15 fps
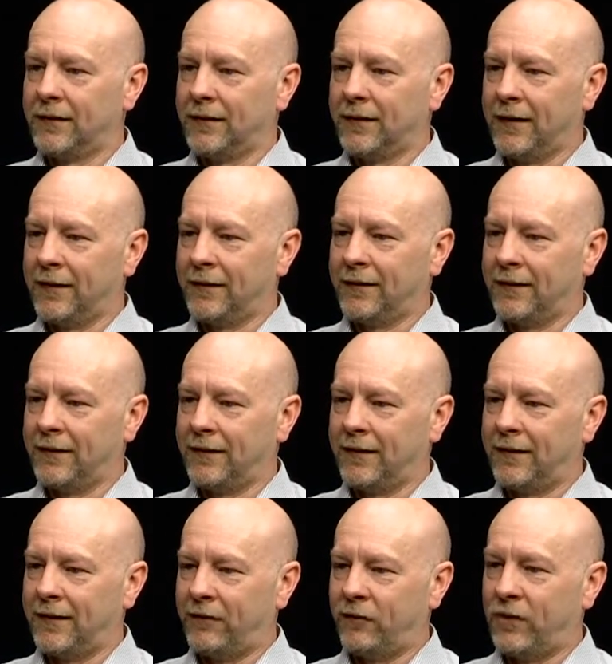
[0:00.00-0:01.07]
and
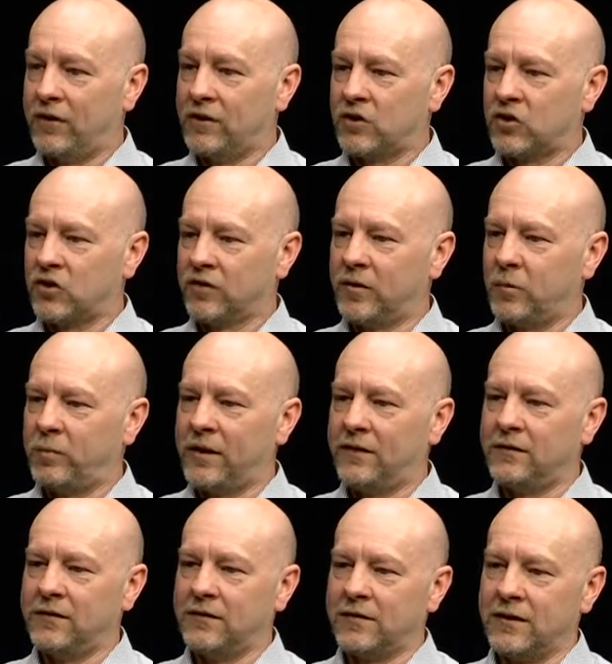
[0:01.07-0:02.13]
very strong
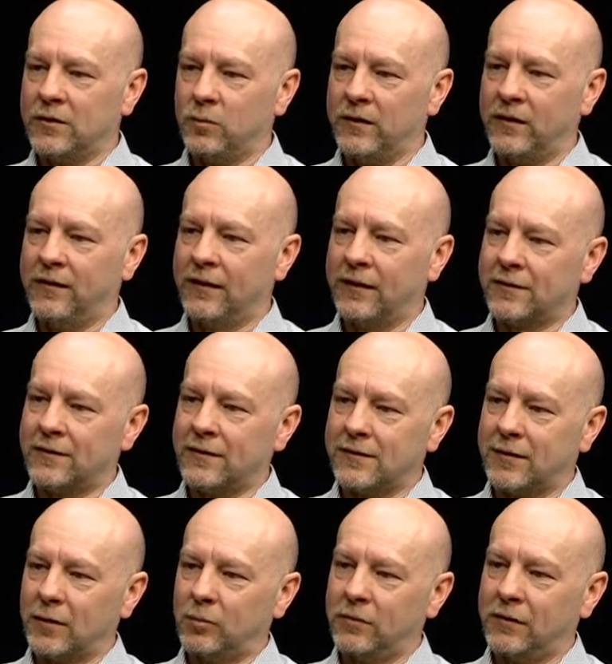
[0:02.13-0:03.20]
dependencies within that
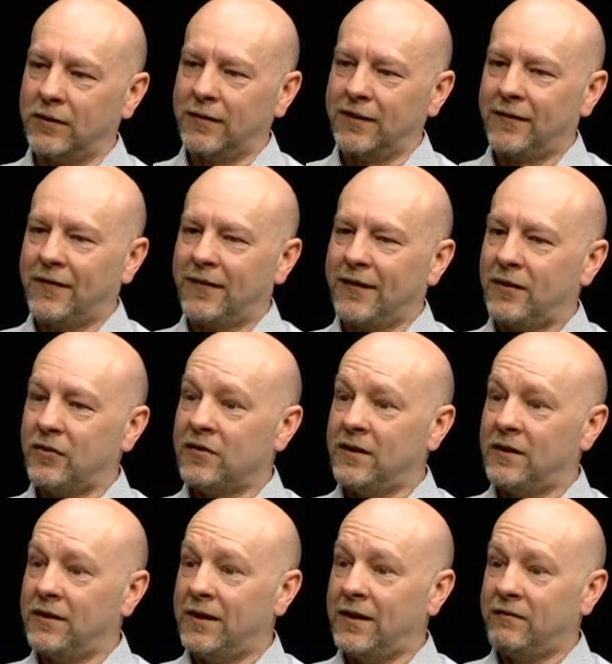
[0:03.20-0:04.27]
system, there is an
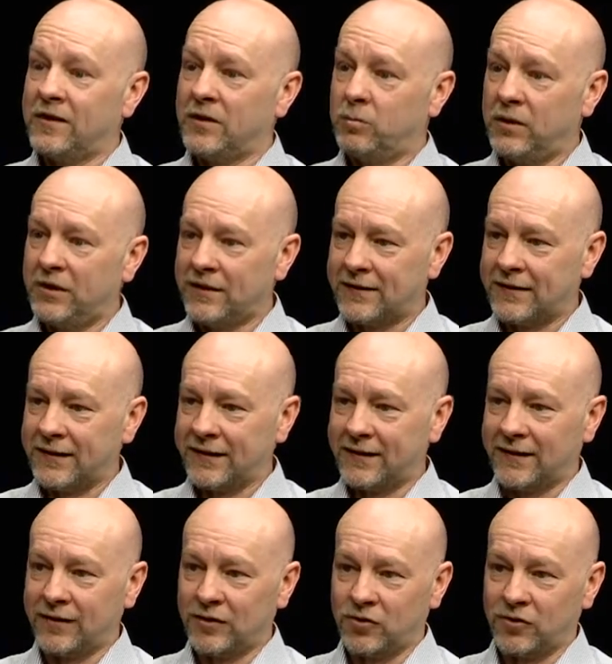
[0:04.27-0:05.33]
inevitability
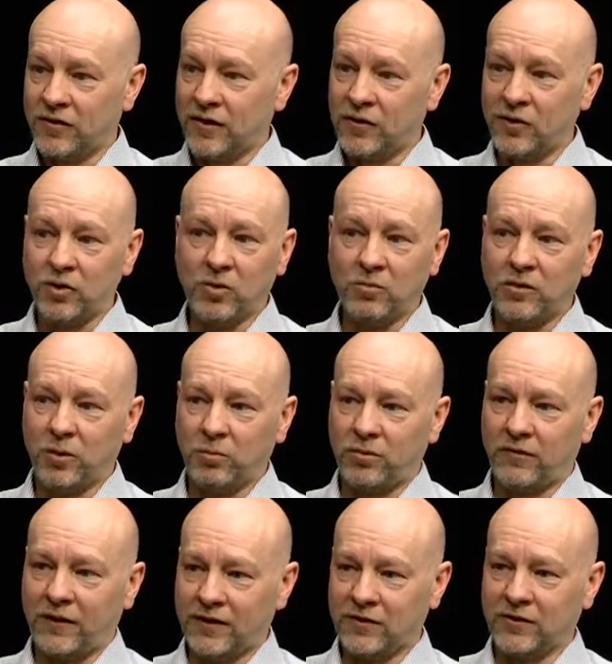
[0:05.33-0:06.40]
that during the normal
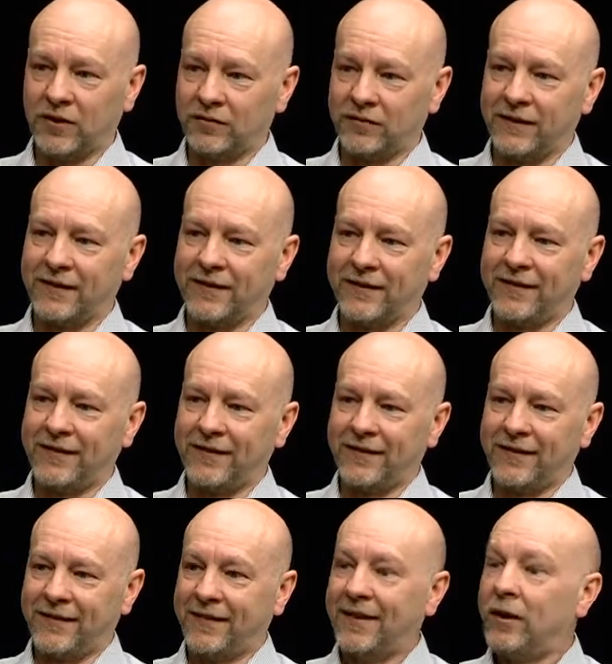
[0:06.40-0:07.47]
operation of it,
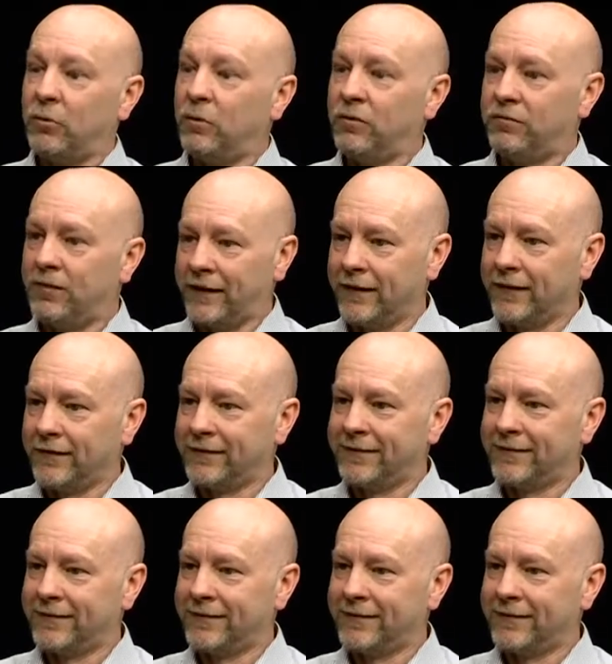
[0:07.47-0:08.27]
it will fail.